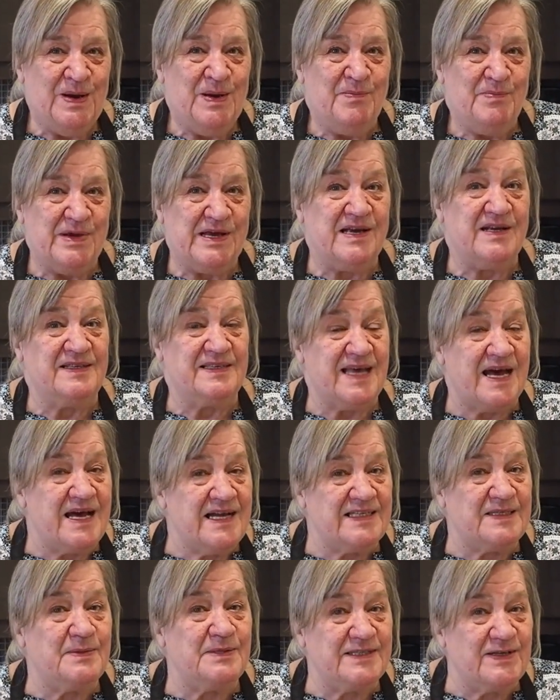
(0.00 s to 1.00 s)
because
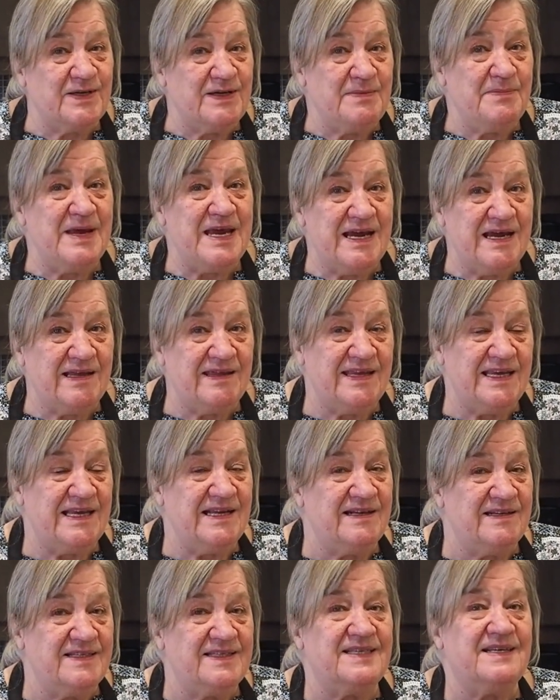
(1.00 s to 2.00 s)
that's what's going to make the
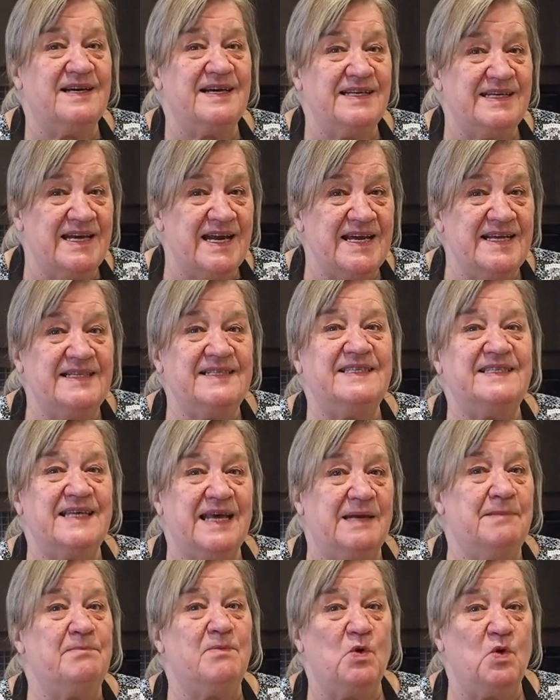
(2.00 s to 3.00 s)
inside nice
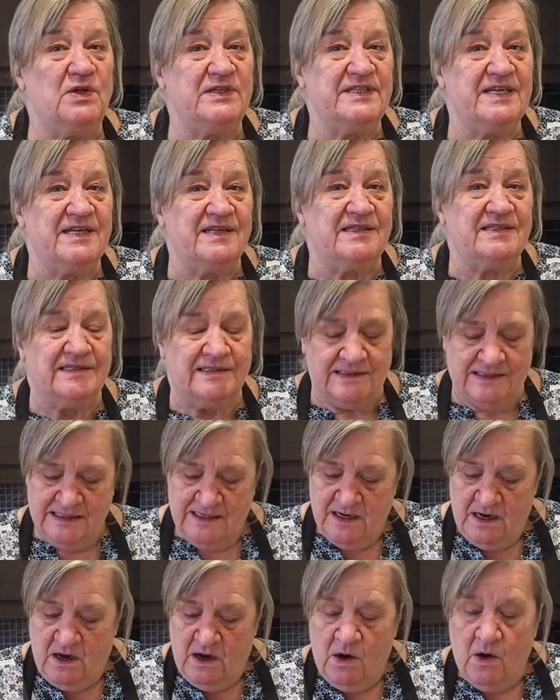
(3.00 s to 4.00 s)
and molten.
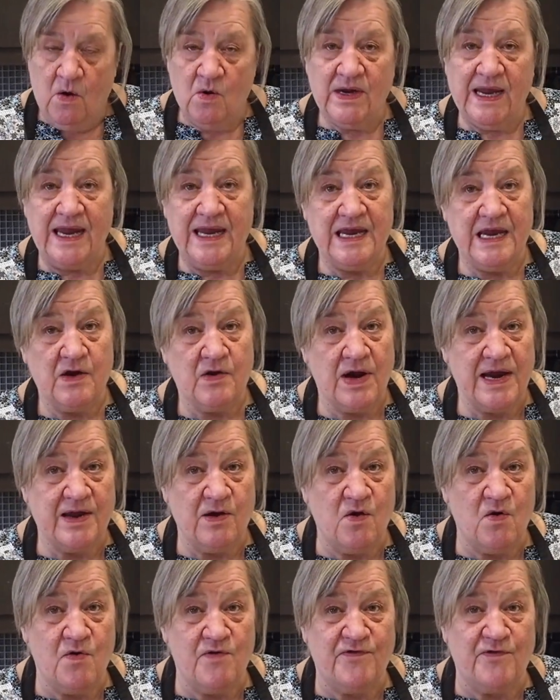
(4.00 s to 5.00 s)
Okay, here I
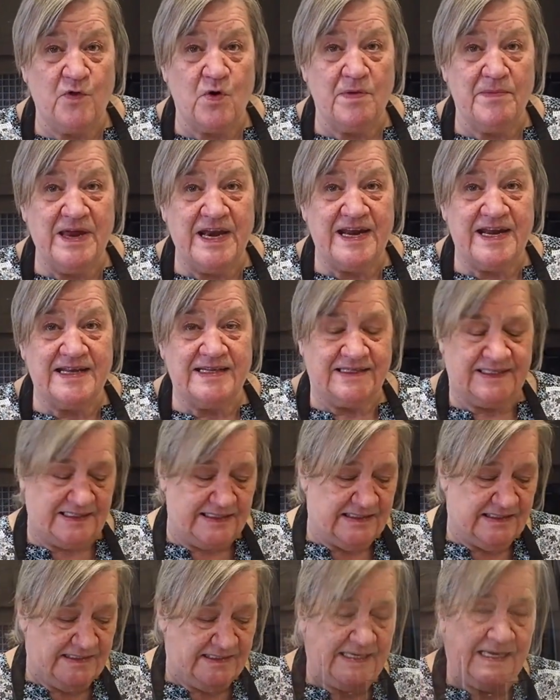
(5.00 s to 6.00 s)
go, 4 minutes.
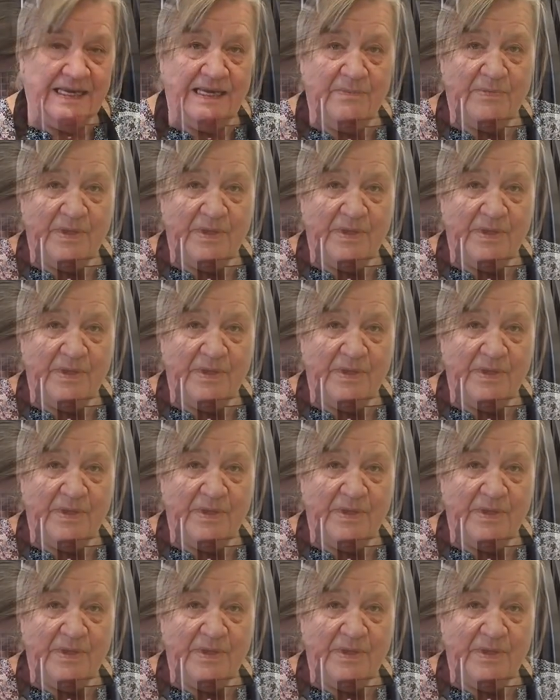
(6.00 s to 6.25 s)
See you in a